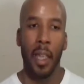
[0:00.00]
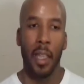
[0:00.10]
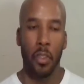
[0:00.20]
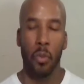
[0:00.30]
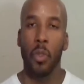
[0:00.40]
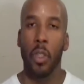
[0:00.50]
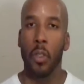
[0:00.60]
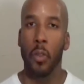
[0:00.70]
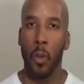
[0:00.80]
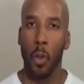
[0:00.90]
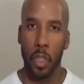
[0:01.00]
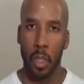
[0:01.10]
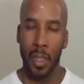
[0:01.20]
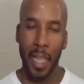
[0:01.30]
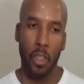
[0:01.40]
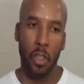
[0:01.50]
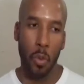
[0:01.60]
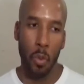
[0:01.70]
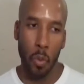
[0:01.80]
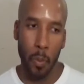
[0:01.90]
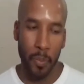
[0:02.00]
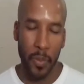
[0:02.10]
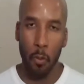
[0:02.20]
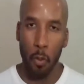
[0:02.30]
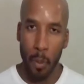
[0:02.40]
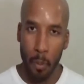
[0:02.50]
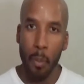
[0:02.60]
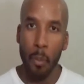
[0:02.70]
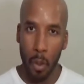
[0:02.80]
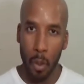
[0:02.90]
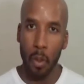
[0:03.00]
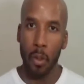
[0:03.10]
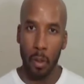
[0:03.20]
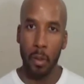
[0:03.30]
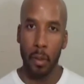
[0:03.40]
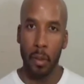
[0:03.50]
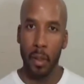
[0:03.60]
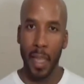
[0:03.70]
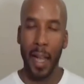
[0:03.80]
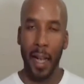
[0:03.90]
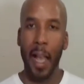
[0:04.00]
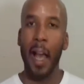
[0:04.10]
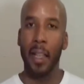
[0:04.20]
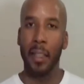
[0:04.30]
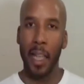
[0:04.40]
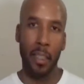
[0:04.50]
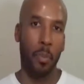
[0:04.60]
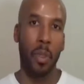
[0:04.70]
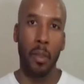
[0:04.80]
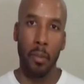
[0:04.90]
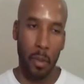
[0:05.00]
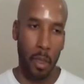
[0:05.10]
It's through your devotion that you remember that God that's been,